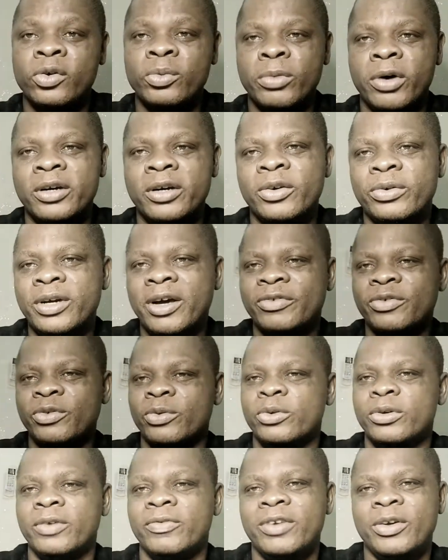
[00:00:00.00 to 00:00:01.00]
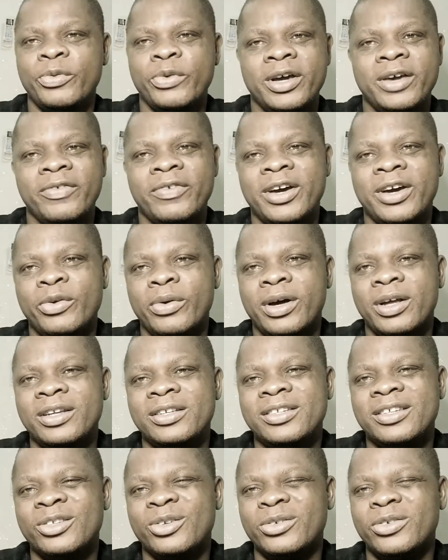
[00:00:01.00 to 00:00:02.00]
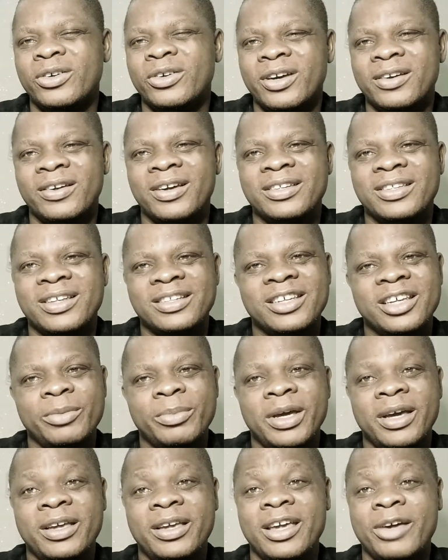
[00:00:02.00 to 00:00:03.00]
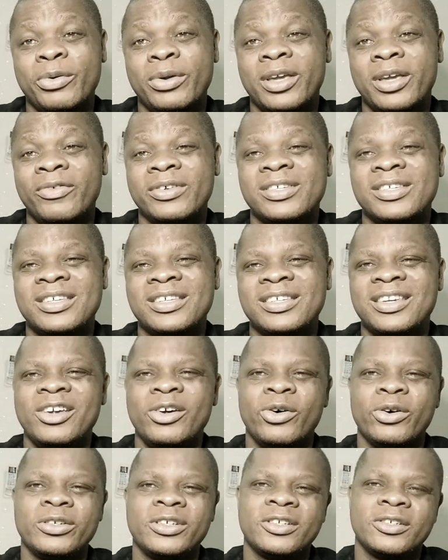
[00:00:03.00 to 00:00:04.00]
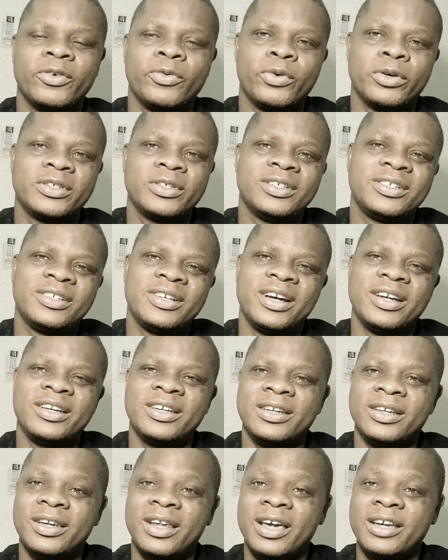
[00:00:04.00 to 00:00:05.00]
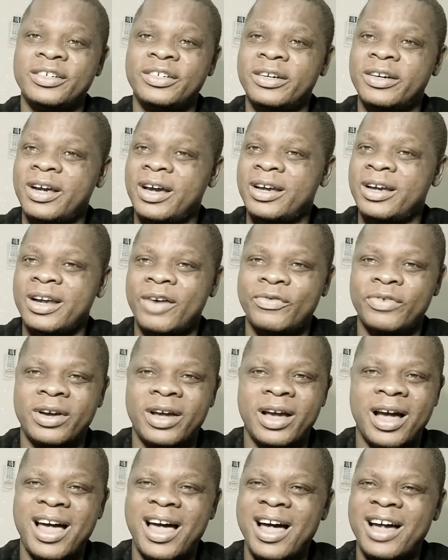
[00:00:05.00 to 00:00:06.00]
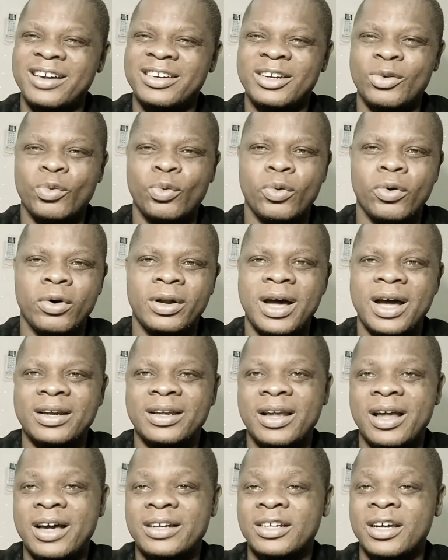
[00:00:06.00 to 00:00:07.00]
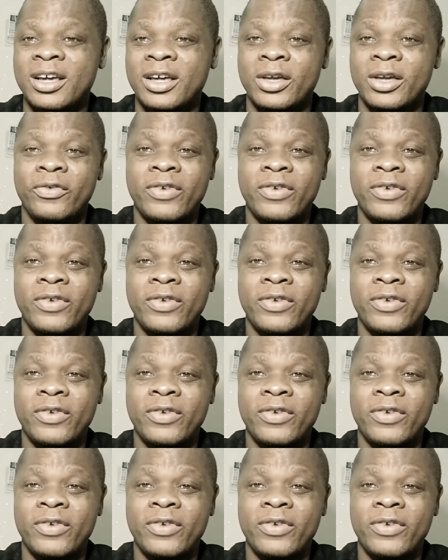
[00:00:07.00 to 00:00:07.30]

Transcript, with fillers: Good morning, good afternoon, good evening, wherever you are listening to Jongelo Entertainment. Here we give you sizzling hodges of what is trending in Nigeria, in Africa, and the world at large.